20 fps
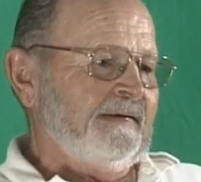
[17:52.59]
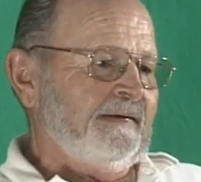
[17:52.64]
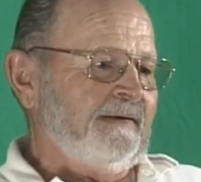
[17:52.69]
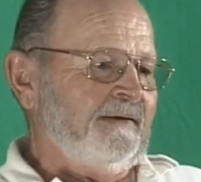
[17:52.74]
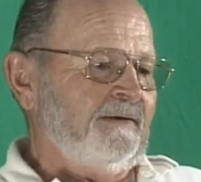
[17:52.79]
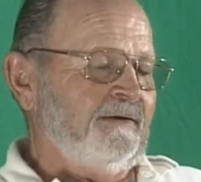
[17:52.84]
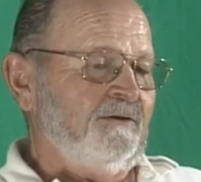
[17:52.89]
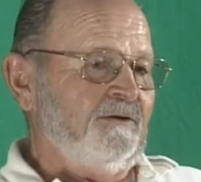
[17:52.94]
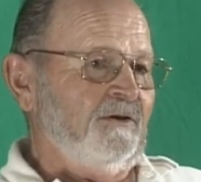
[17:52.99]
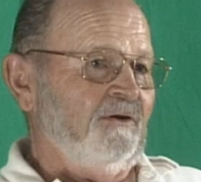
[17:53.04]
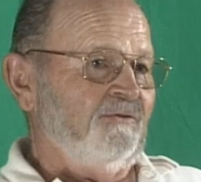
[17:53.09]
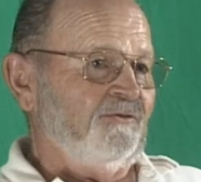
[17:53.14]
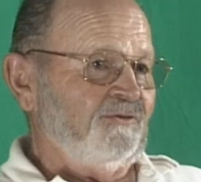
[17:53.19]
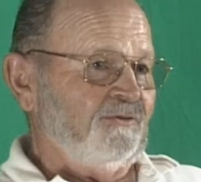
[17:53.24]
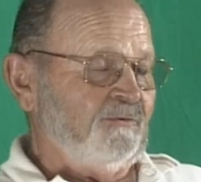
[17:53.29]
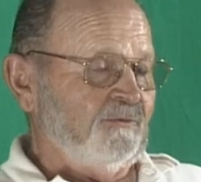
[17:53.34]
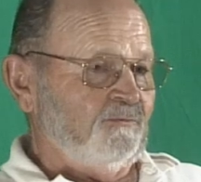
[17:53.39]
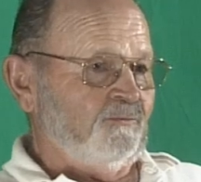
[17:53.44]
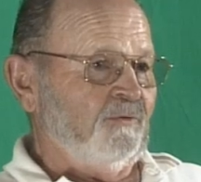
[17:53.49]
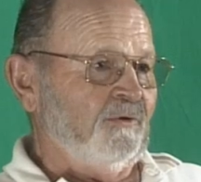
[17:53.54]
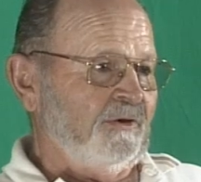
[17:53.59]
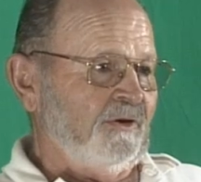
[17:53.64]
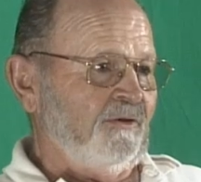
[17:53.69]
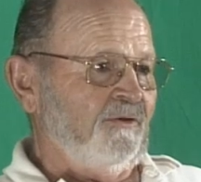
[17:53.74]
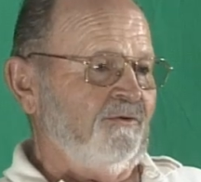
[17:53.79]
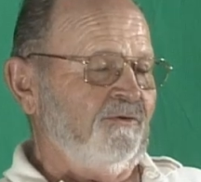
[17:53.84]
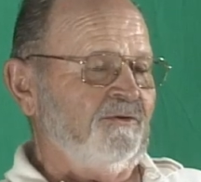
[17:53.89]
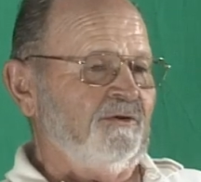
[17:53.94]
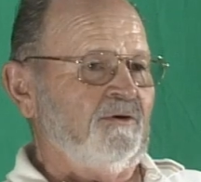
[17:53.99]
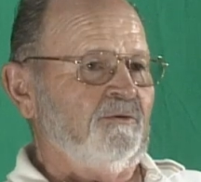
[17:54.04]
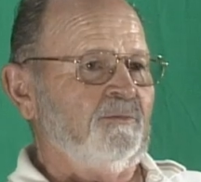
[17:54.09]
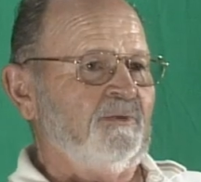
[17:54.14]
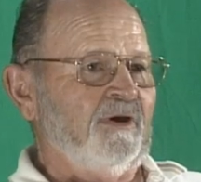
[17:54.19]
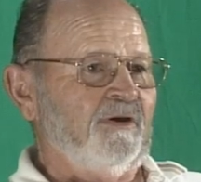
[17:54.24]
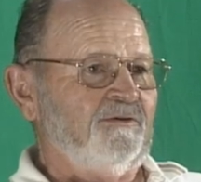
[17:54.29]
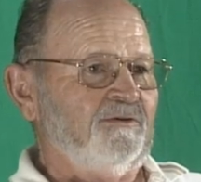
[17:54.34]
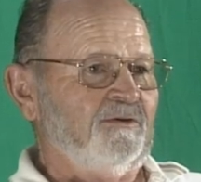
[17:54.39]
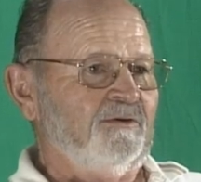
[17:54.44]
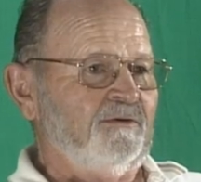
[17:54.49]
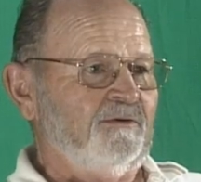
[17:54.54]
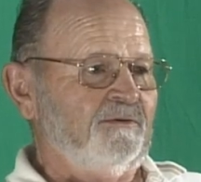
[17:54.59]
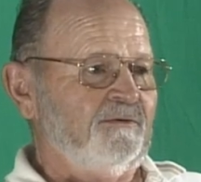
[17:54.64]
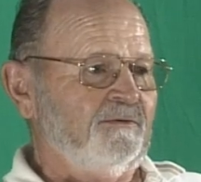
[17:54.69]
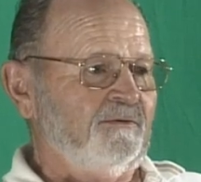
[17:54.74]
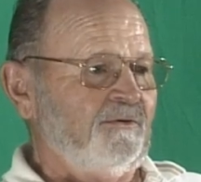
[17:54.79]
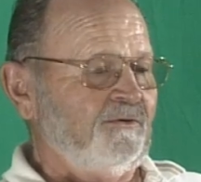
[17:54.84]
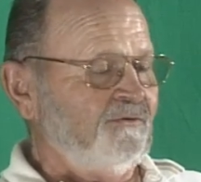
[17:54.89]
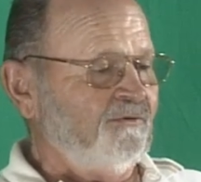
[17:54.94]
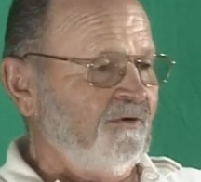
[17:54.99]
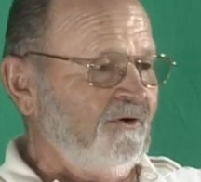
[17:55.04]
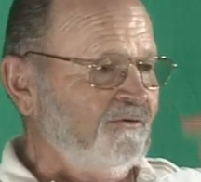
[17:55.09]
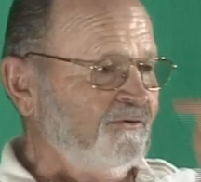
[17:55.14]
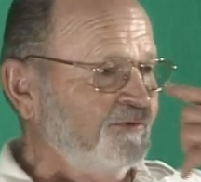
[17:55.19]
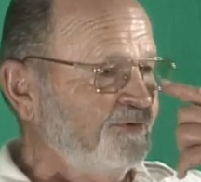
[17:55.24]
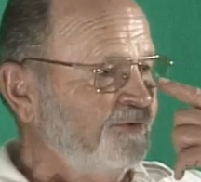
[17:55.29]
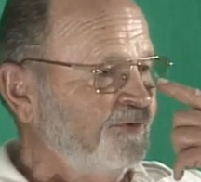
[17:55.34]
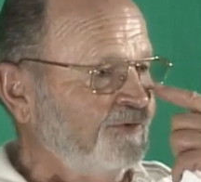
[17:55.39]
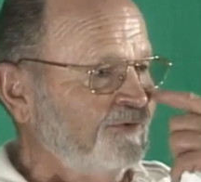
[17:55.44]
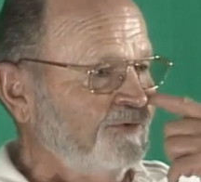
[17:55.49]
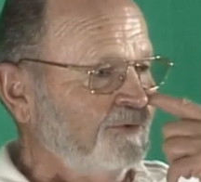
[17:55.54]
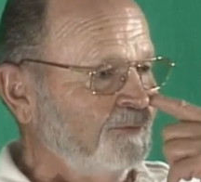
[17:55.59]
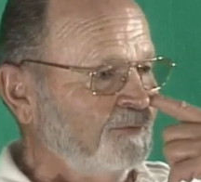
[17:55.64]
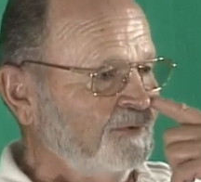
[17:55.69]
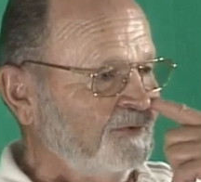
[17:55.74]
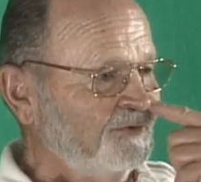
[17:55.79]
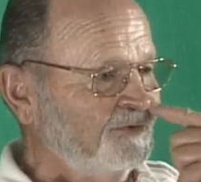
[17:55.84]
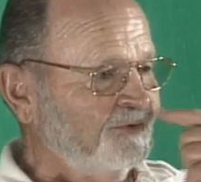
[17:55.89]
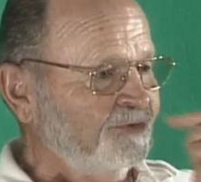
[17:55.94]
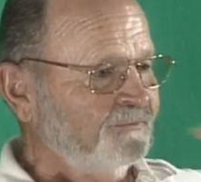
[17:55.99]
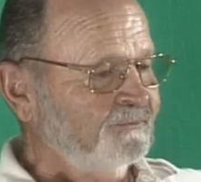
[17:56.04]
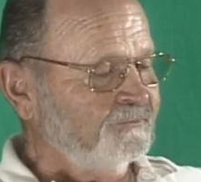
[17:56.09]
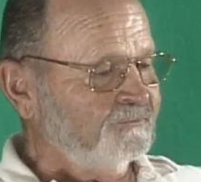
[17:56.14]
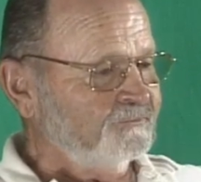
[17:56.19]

And that was one other thing about the, the transit system is